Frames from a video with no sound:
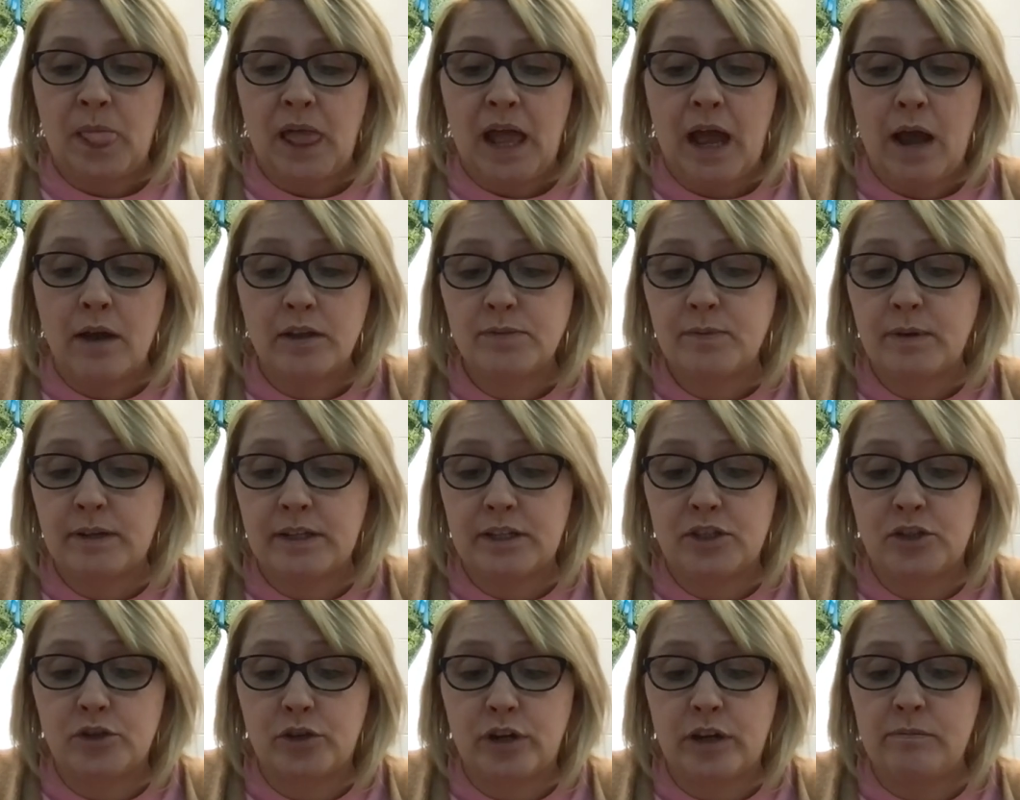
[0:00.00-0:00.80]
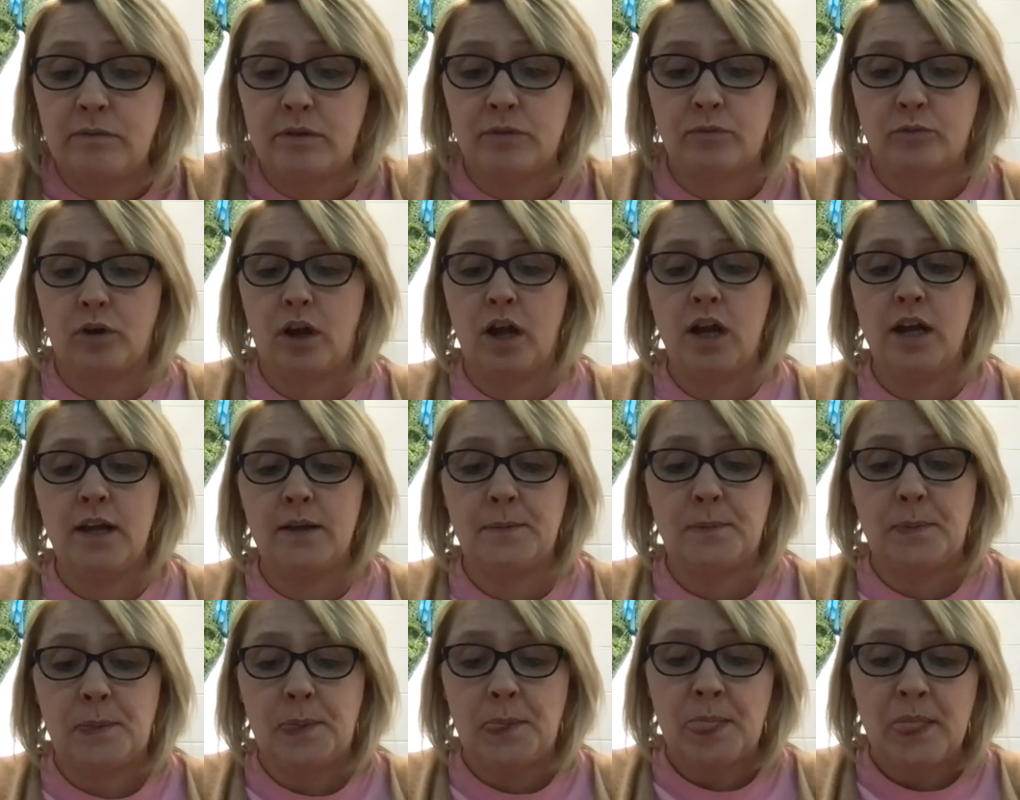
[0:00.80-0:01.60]
I was about to scream and
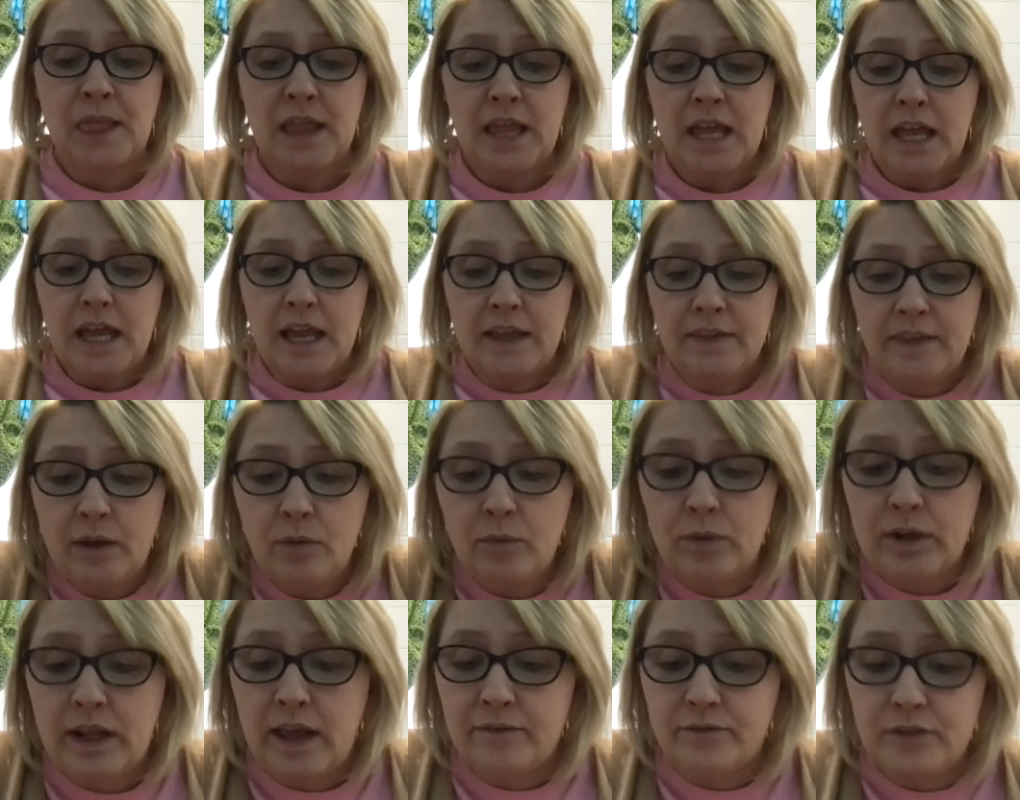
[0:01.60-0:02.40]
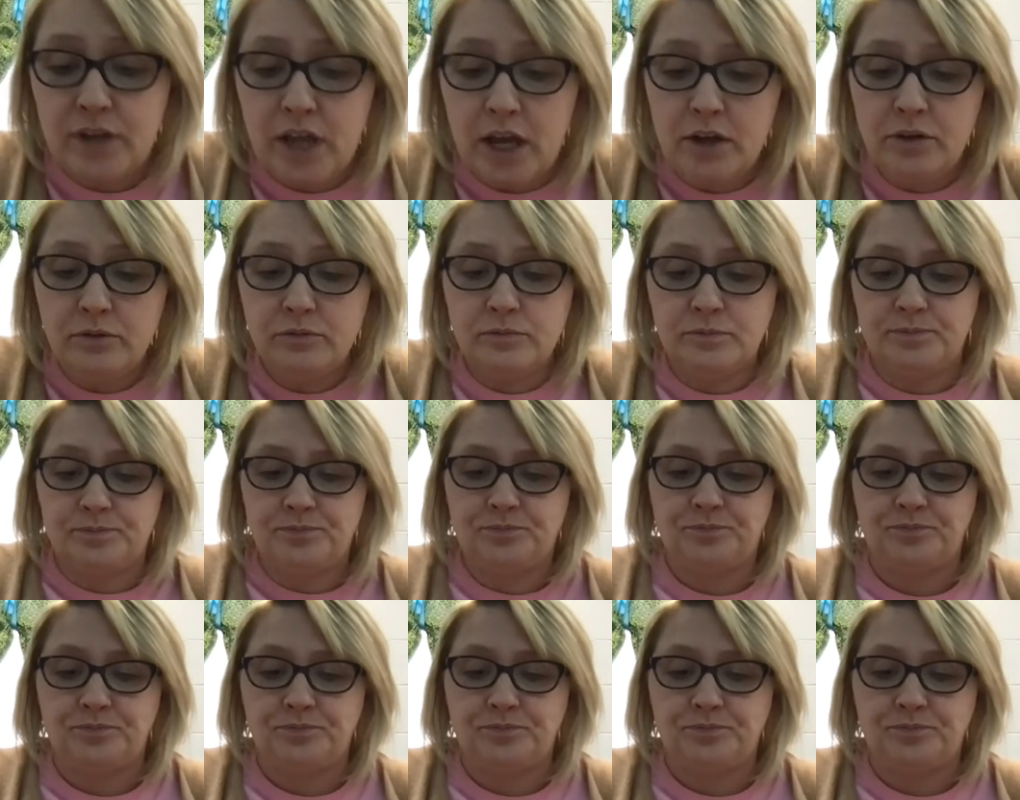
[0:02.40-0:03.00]
run, and they would have known.